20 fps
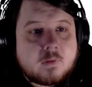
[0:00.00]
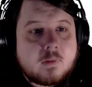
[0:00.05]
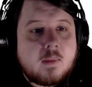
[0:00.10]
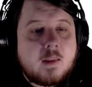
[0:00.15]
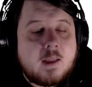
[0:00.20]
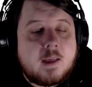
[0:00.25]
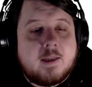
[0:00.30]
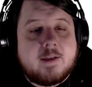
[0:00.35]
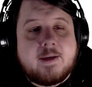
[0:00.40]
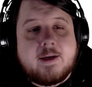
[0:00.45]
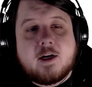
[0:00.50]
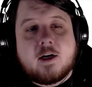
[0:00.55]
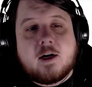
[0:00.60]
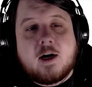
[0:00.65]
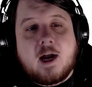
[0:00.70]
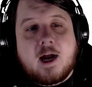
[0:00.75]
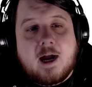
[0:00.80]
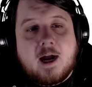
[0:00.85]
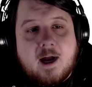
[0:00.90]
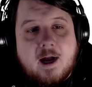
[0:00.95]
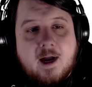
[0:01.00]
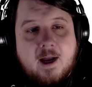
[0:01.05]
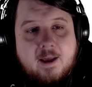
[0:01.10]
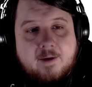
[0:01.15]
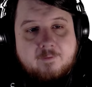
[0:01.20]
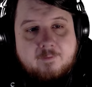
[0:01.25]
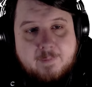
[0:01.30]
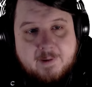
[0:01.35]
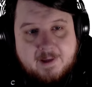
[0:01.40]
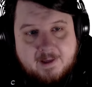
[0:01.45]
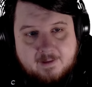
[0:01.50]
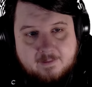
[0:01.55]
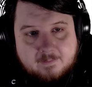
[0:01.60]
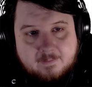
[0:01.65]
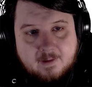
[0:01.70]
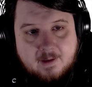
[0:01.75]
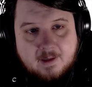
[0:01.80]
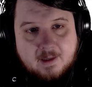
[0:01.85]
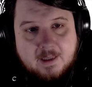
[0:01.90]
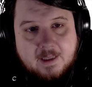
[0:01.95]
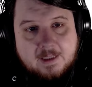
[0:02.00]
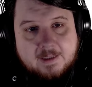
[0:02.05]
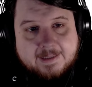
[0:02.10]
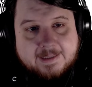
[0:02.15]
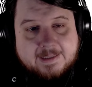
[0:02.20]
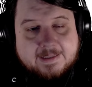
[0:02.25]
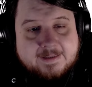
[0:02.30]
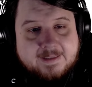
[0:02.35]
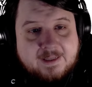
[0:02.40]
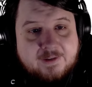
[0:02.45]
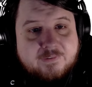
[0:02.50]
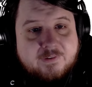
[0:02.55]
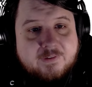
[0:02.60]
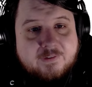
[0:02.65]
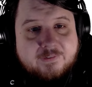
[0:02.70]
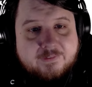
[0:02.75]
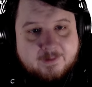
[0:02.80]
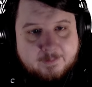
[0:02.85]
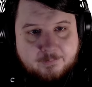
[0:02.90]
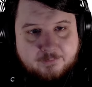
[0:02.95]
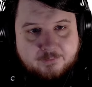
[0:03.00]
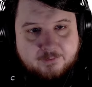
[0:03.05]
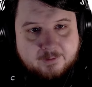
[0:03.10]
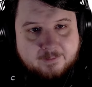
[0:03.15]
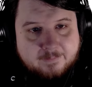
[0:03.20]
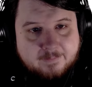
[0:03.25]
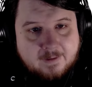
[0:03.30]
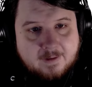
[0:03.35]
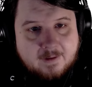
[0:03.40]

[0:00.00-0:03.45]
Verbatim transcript: And here I've been, like Lisa Simpson,